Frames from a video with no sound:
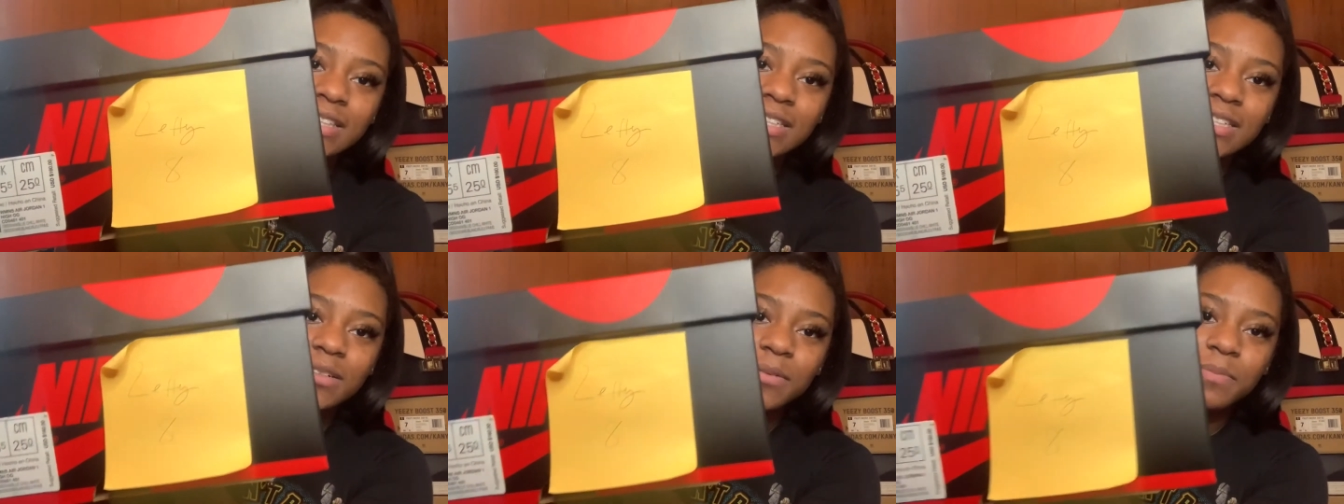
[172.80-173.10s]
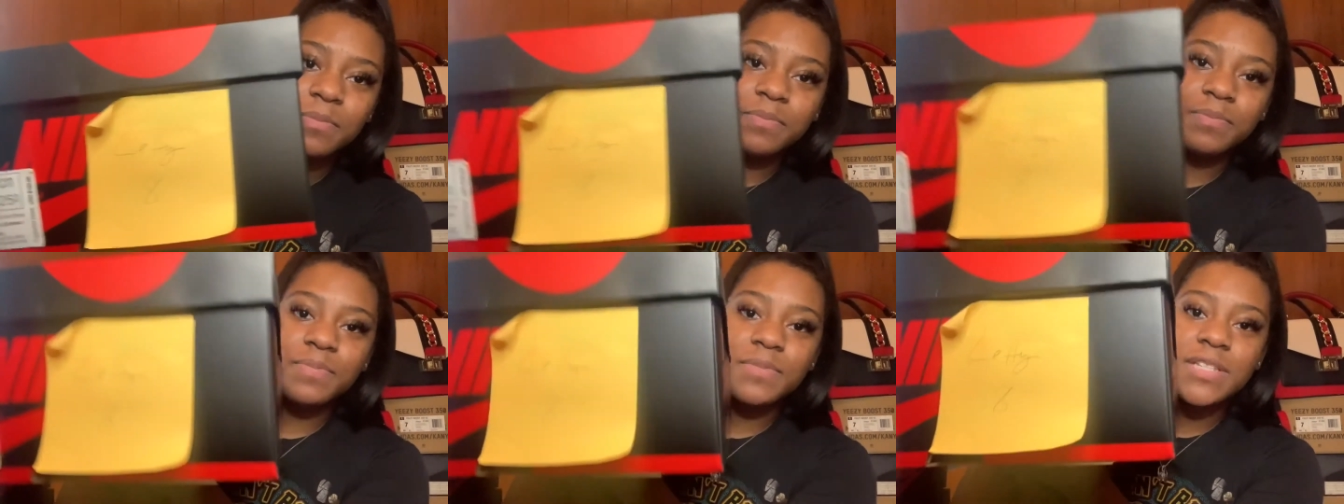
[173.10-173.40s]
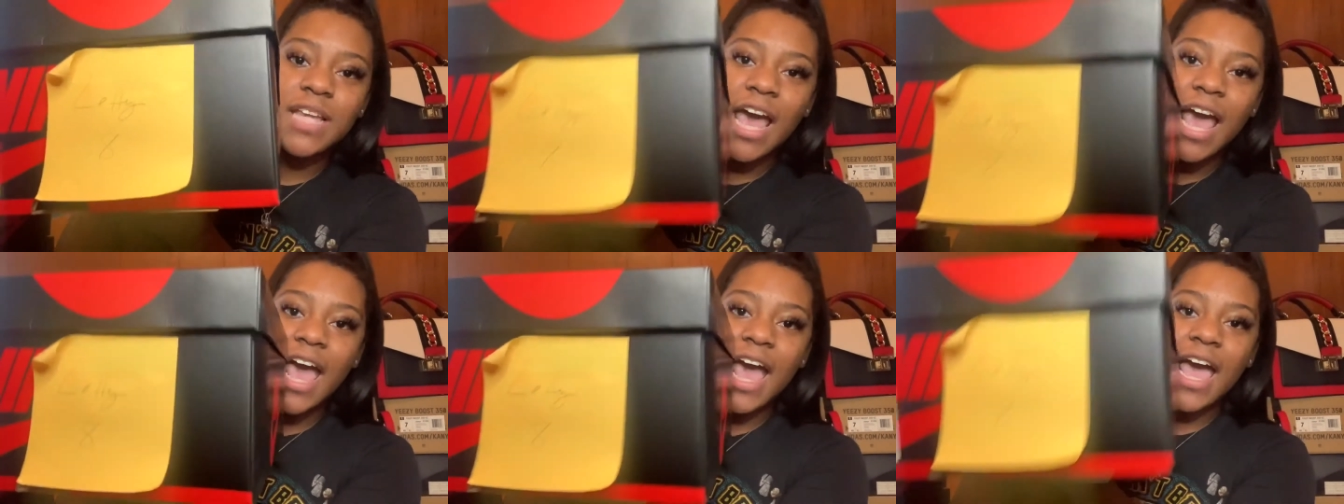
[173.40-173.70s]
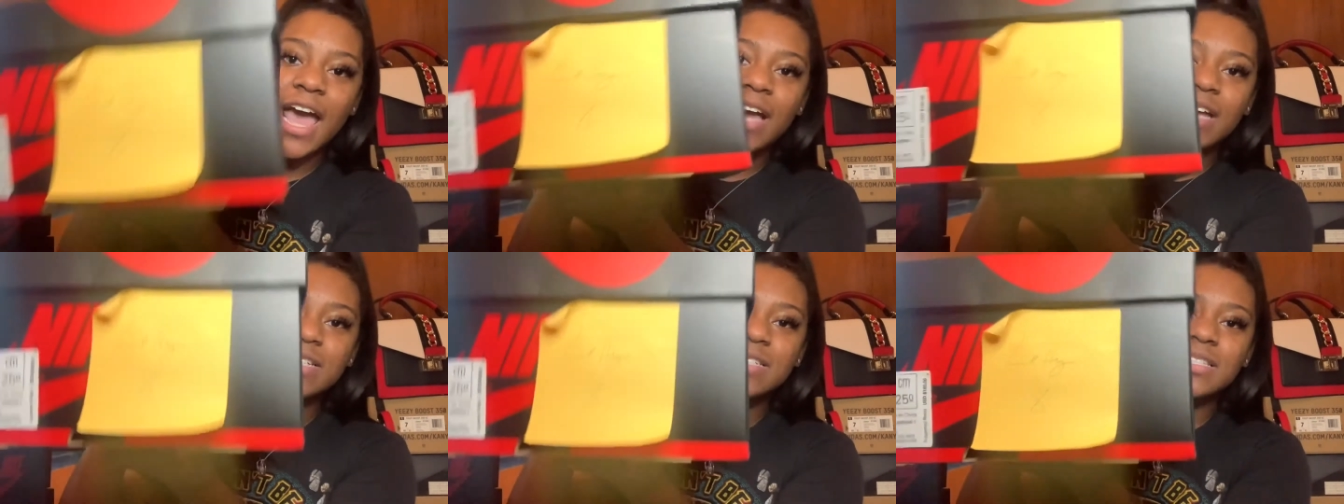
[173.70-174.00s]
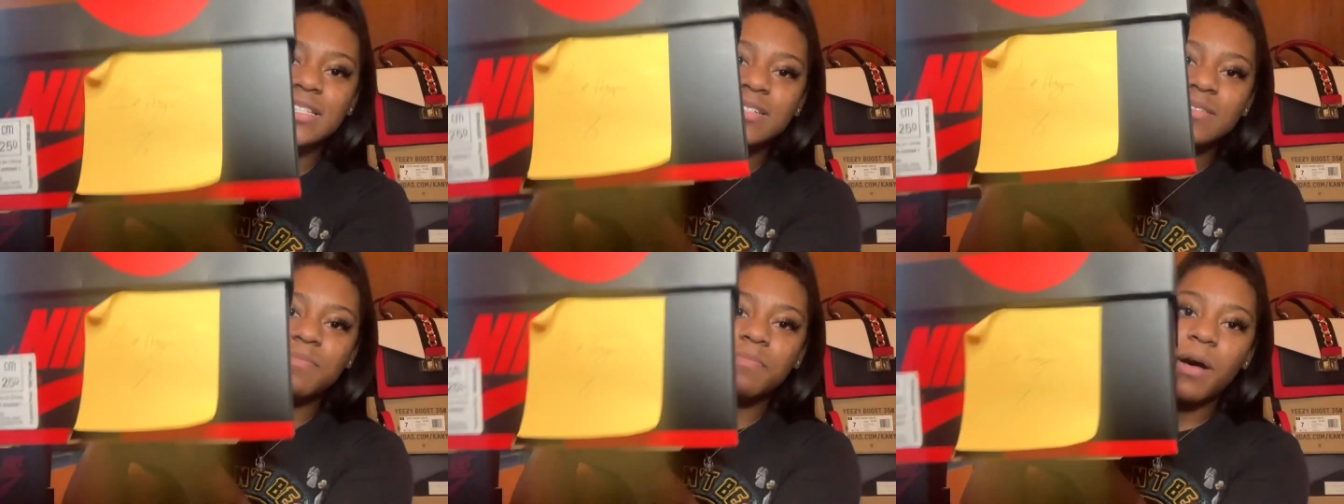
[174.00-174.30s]
the tags
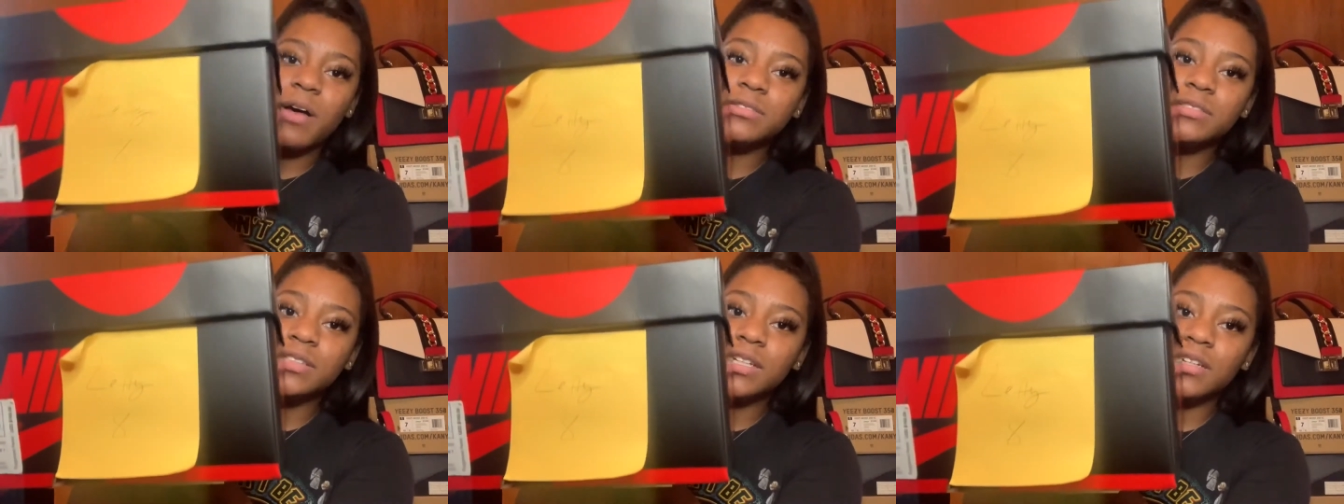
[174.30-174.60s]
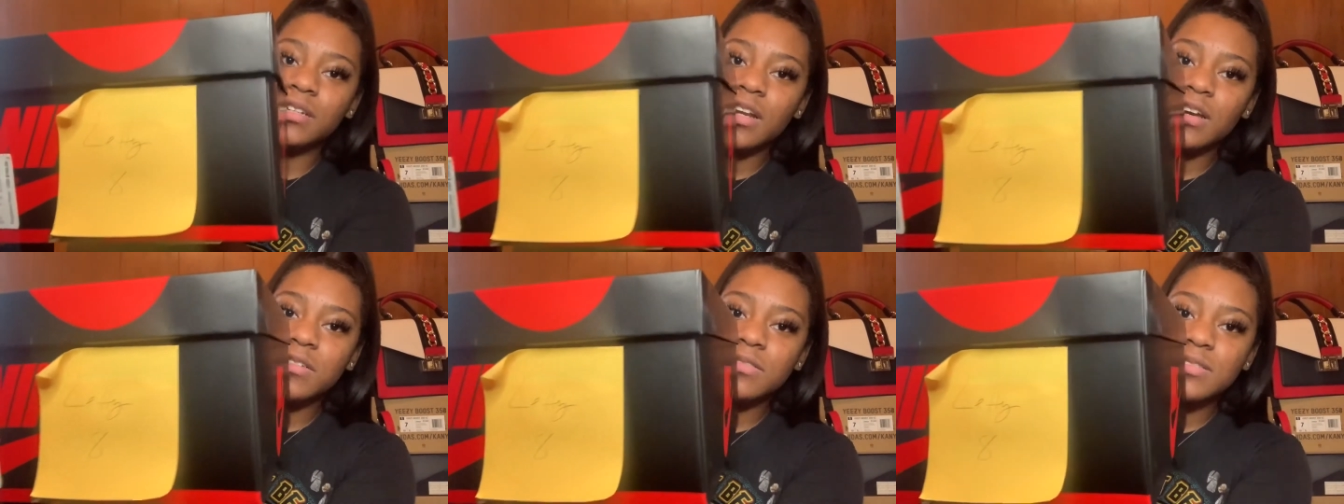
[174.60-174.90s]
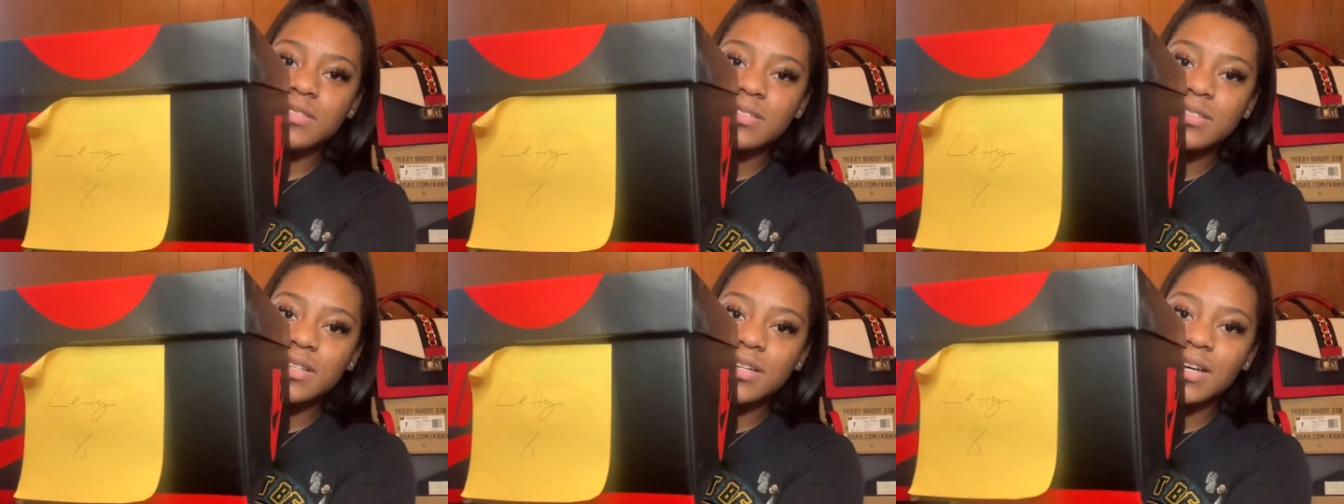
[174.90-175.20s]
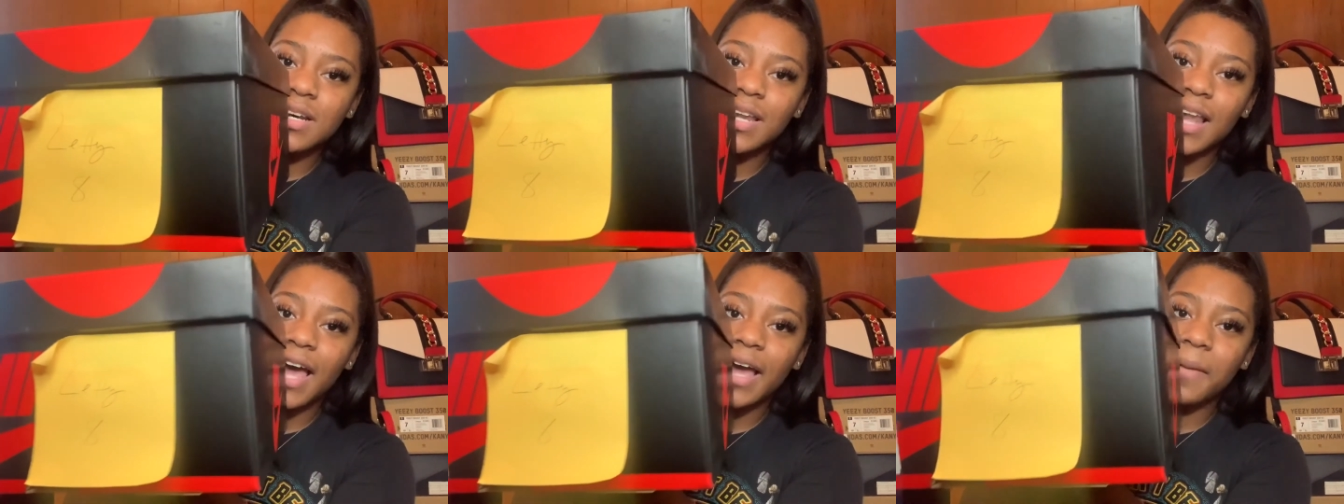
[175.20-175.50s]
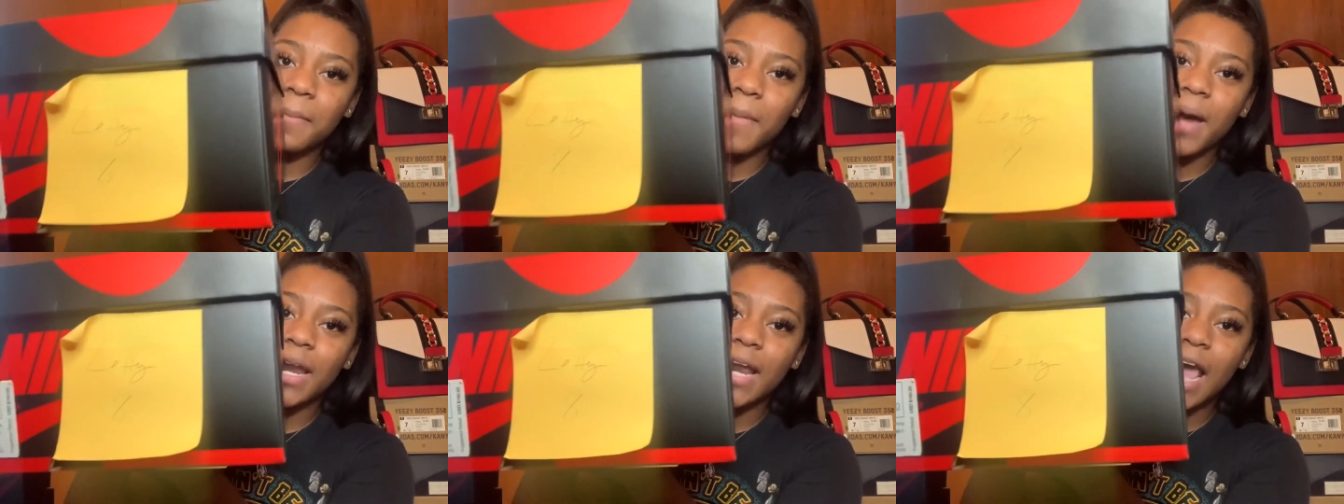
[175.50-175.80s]
the post-it notes of uh, like
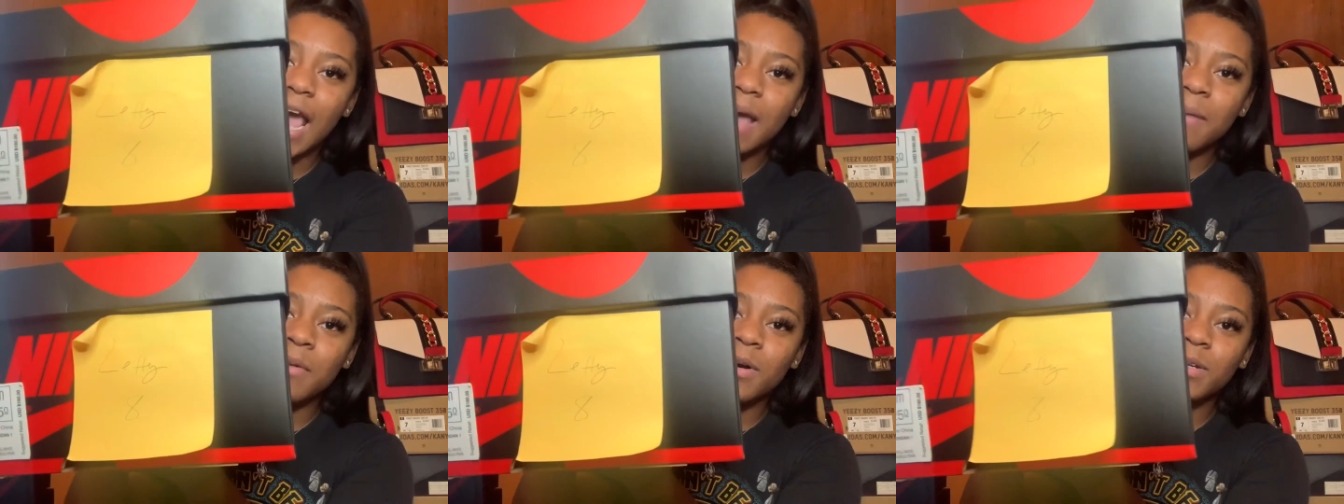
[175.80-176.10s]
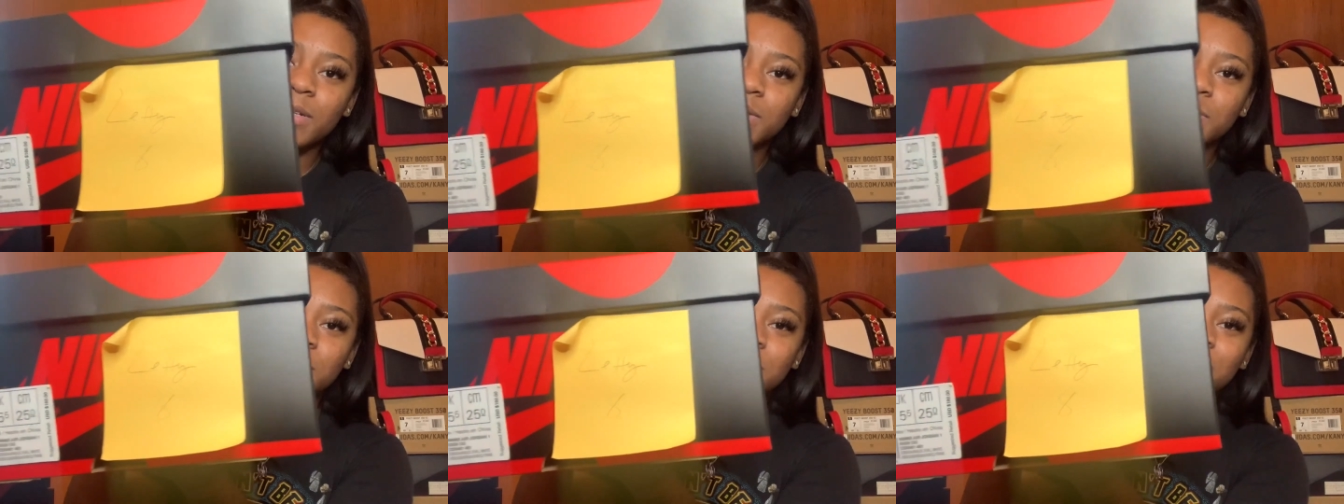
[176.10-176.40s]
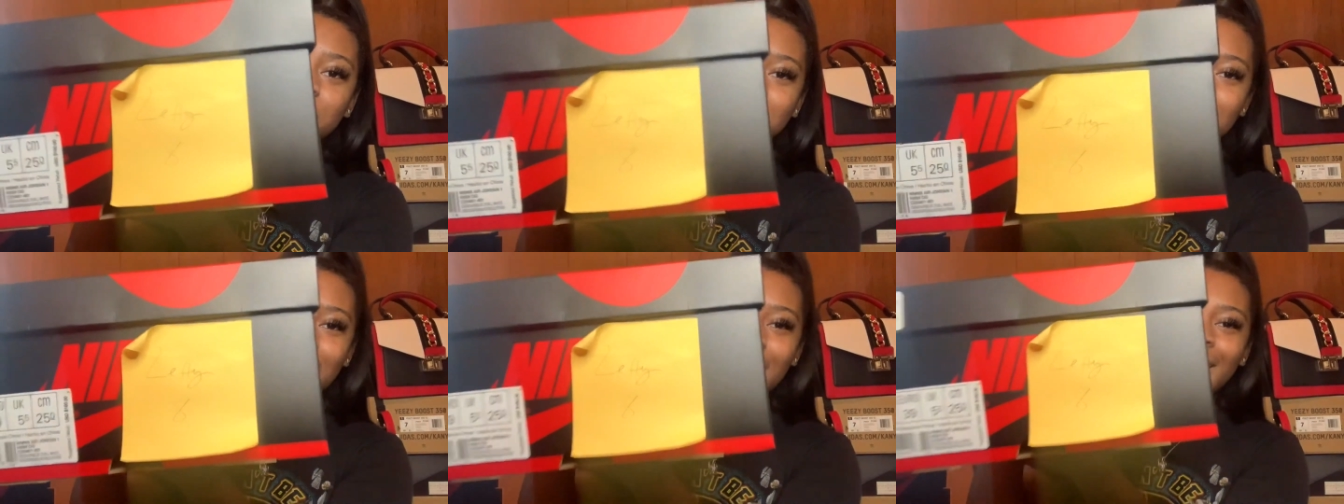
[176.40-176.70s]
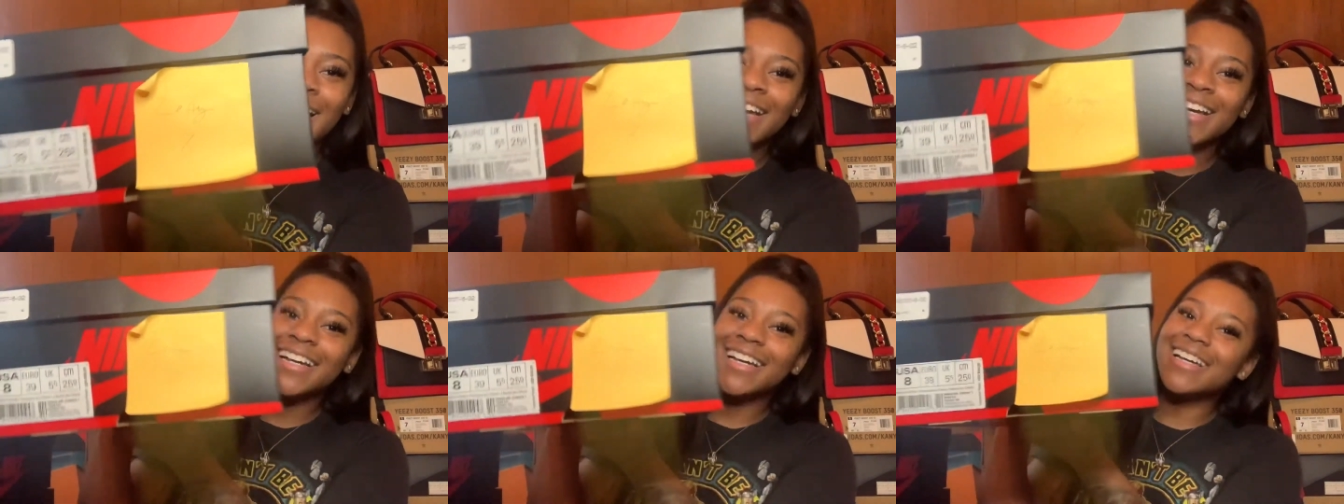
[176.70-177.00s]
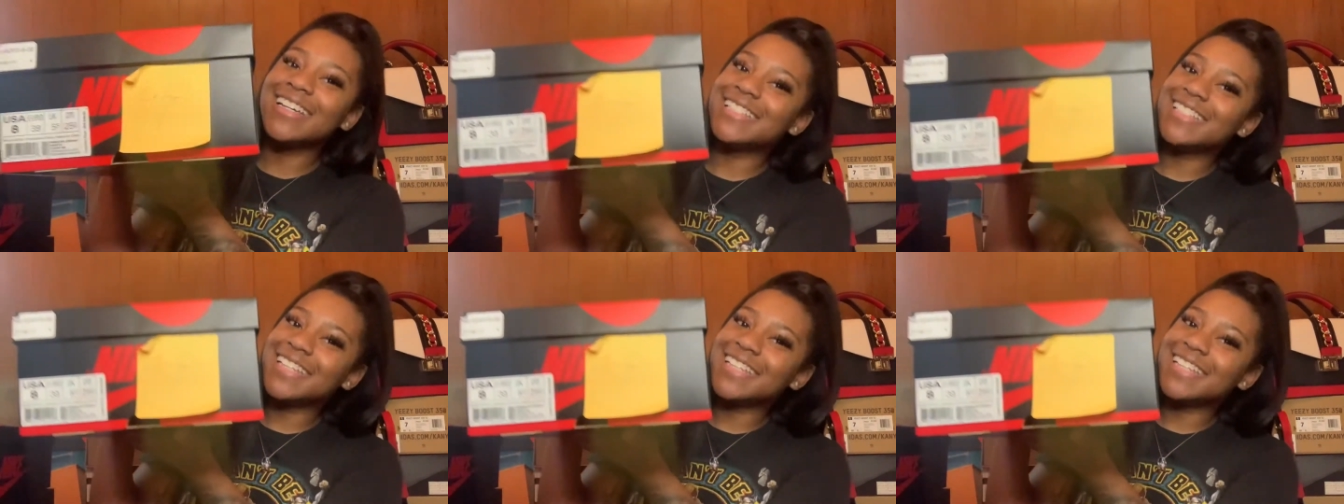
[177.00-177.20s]
my name on them because